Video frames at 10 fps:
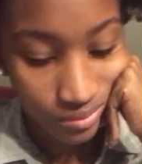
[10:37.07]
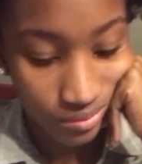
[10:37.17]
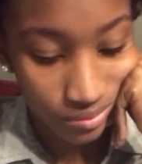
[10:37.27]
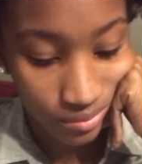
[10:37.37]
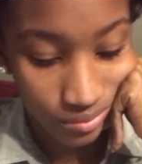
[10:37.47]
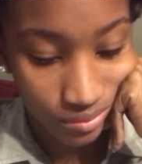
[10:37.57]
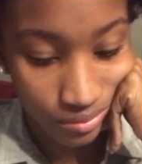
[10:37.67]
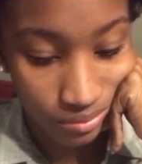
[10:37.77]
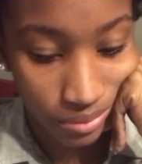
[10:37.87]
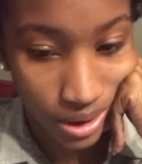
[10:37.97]

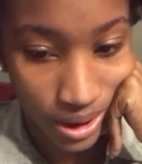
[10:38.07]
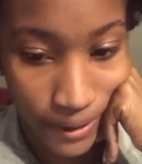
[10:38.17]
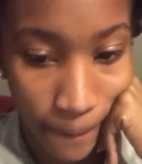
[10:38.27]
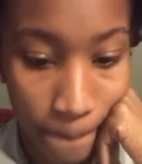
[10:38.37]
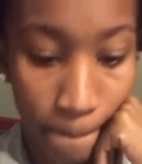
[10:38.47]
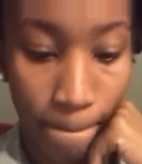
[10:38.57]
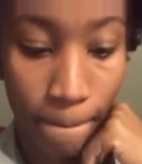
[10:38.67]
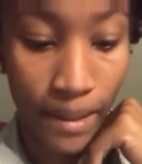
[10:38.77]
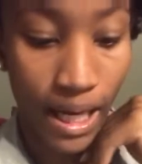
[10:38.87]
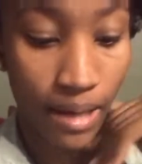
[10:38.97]
But
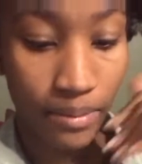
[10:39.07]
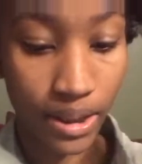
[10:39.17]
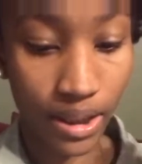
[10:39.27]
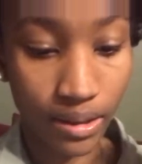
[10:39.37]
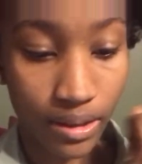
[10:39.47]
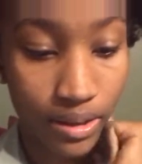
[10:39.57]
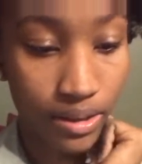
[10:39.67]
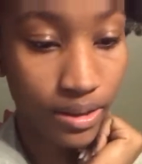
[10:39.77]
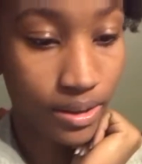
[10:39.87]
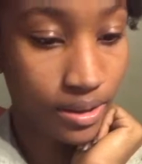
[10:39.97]
I'm gonna get
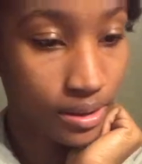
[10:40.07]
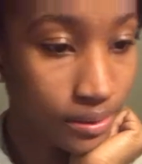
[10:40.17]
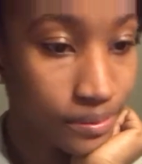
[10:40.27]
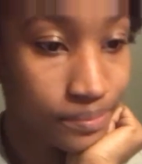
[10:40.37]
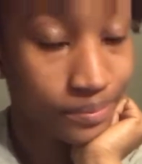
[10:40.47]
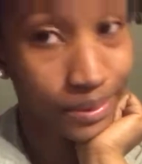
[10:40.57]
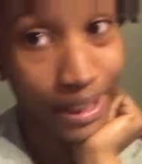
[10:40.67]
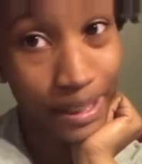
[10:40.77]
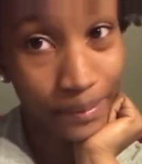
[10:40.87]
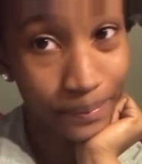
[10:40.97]
this,
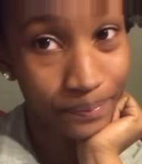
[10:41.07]
okay?